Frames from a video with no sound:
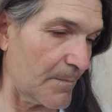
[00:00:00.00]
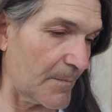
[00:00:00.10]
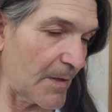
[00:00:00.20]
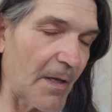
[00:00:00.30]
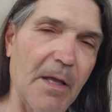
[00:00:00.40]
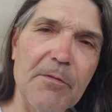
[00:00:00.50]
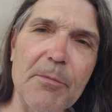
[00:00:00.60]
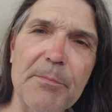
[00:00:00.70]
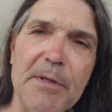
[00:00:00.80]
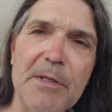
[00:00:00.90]
Did I have a
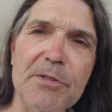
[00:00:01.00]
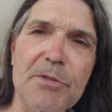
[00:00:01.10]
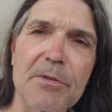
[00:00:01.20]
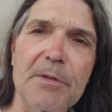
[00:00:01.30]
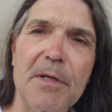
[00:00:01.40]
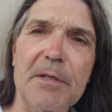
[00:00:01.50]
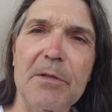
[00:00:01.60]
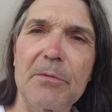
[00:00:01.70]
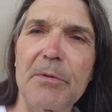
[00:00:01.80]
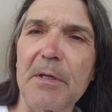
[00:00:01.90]
peach or a
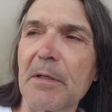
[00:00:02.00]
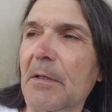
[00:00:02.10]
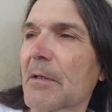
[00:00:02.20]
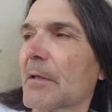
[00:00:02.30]
nectarine?